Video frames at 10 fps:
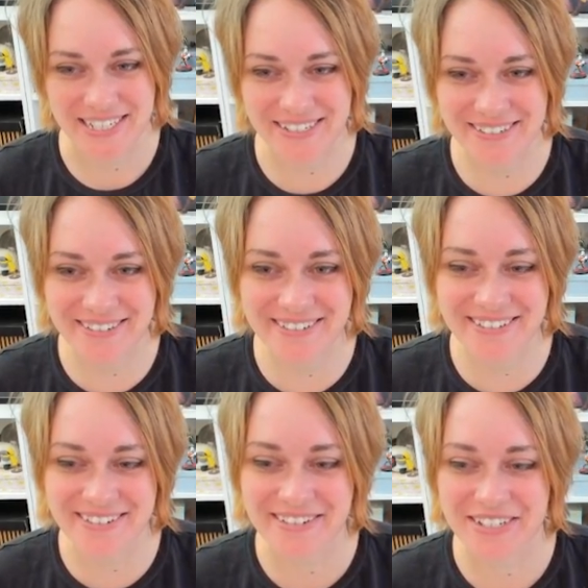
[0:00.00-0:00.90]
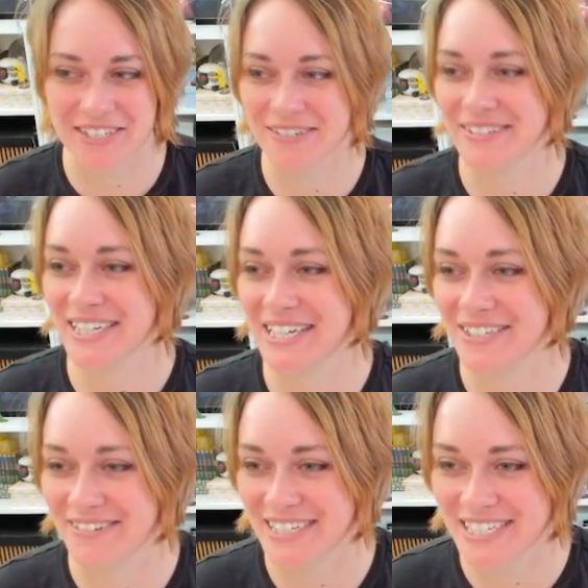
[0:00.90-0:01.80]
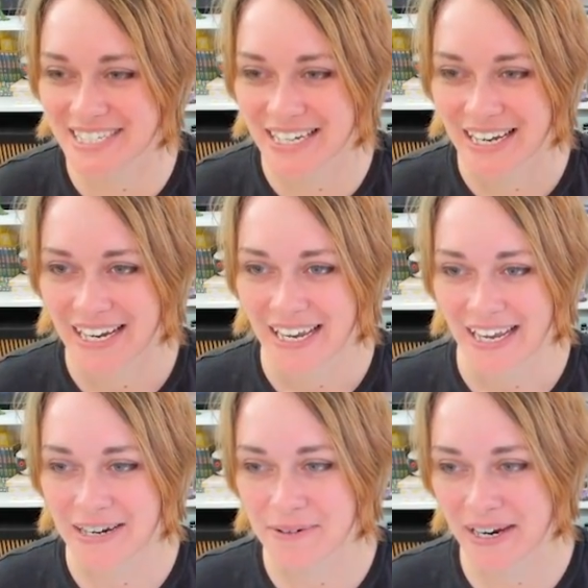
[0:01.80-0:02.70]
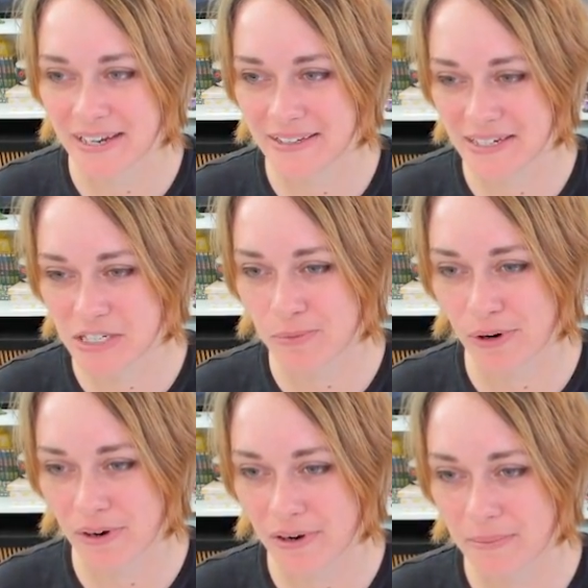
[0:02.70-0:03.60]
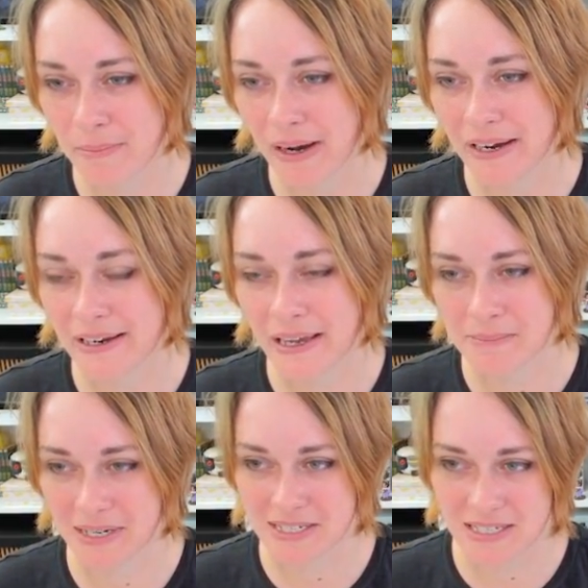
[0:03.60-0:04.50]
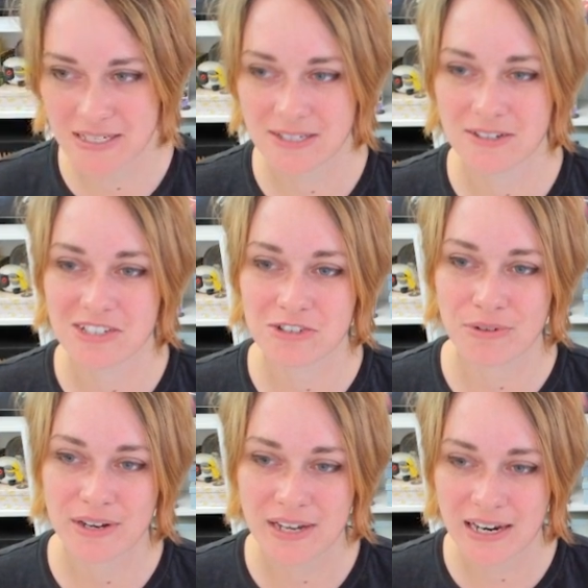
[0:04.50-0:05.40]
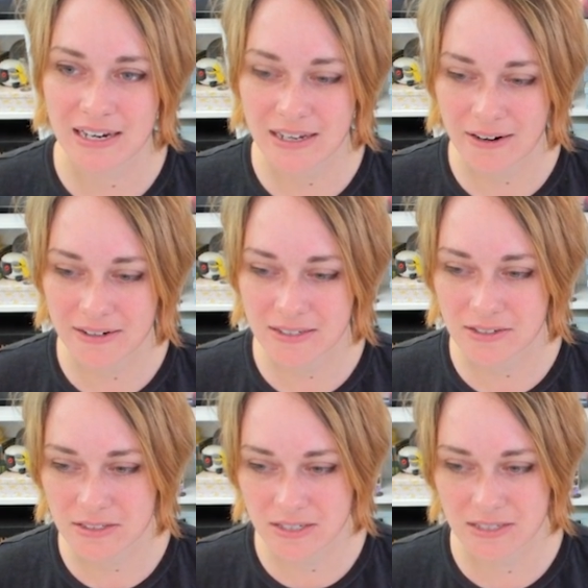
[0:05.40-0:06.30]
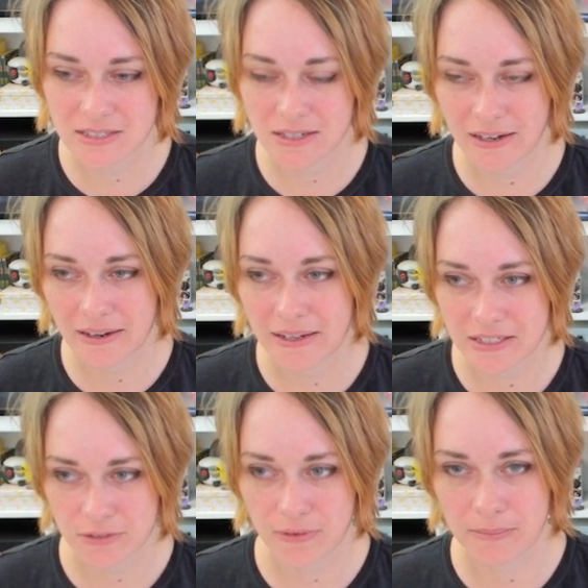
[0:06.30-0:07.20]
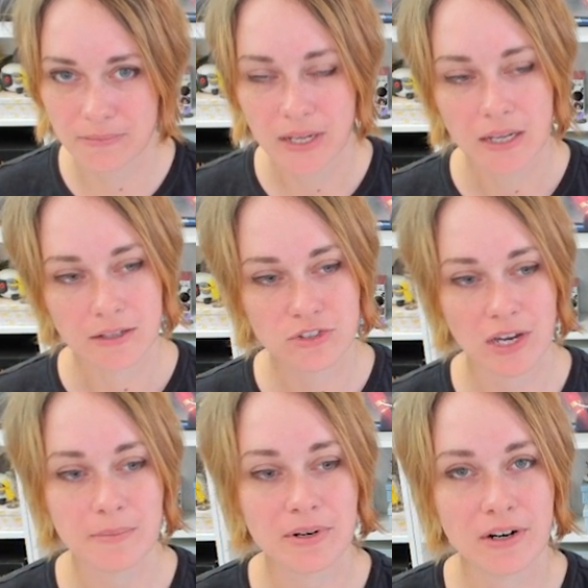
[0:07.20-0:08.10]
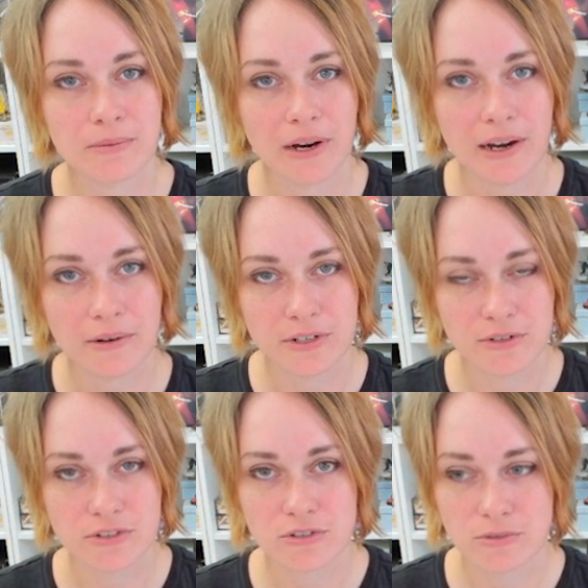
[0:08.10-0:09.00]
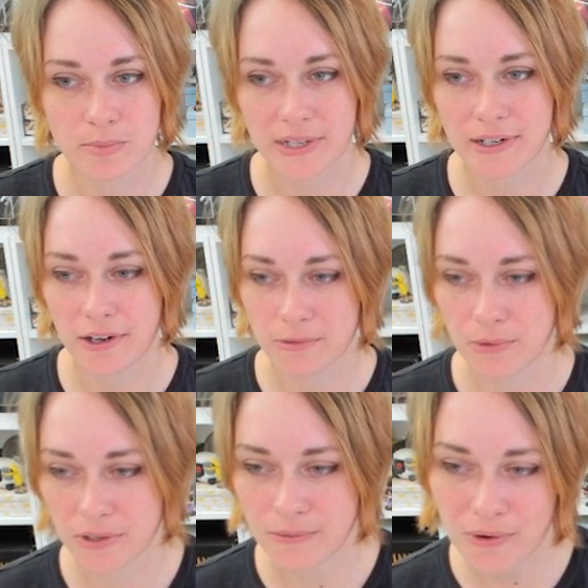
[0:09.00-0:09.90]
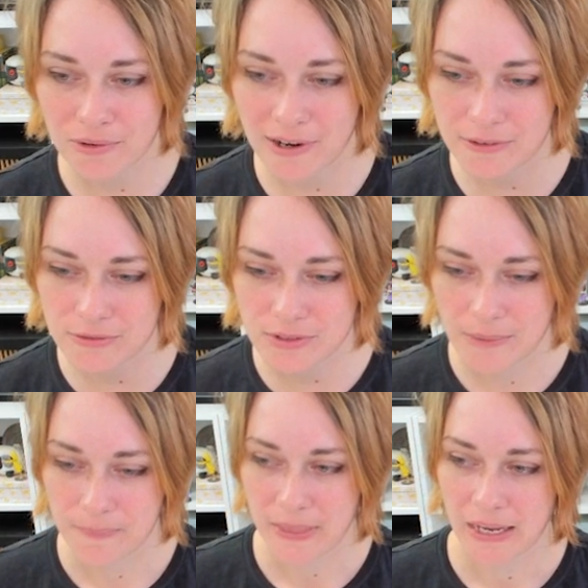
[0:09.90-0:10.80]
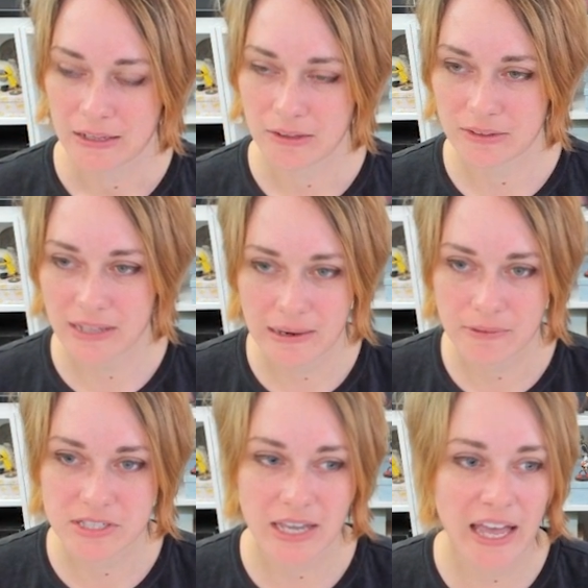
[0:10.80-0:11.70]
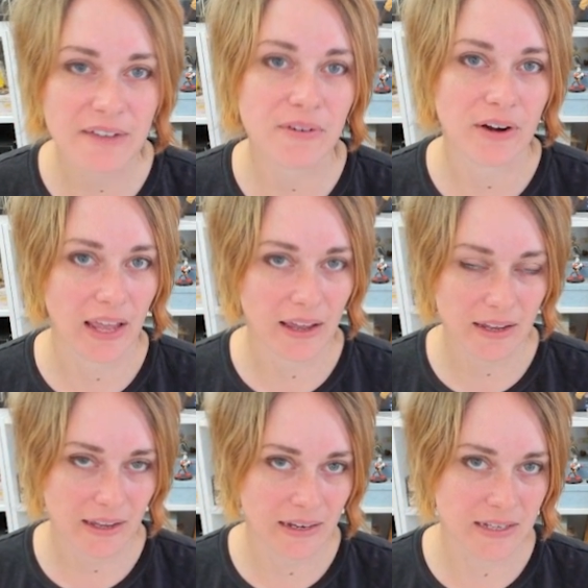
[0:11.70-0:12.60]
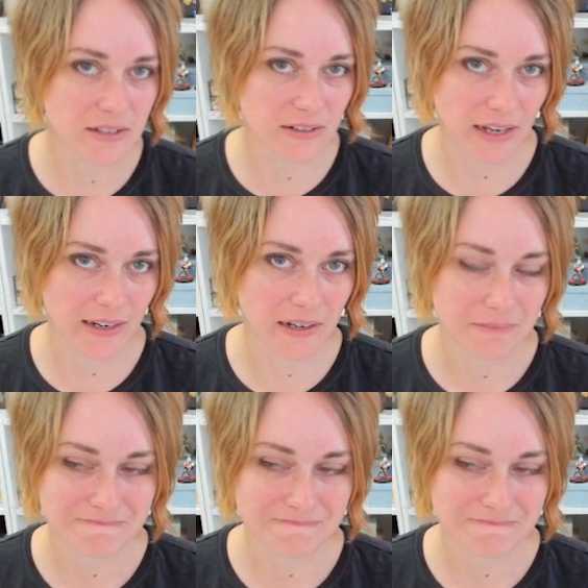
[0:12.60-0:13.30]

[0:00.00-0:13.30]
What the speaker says: Oh, so dangerous. Anyway, these were my and my sister's Draenei characters. This is from the time period where I used to play a lot of World of Warcraft. Not that I was ever any good at it.